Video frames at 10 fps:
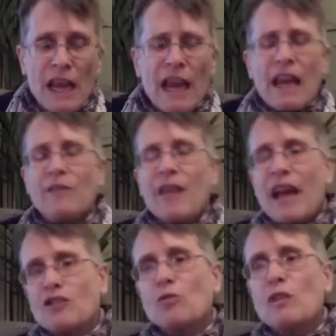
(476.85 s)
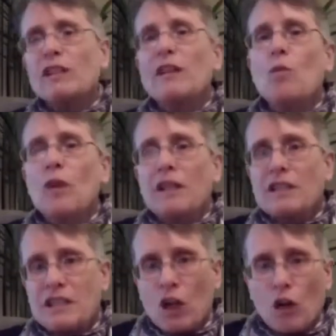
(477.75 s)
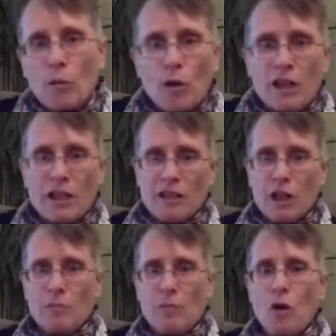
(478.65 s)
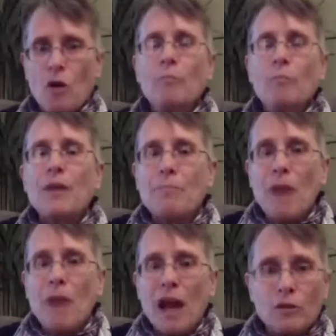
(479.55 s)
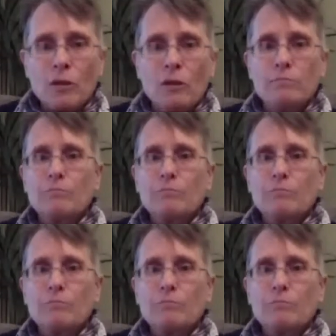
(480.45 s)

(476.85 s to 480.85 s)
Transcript: And that's really what a ceremony is all about. Being mindful,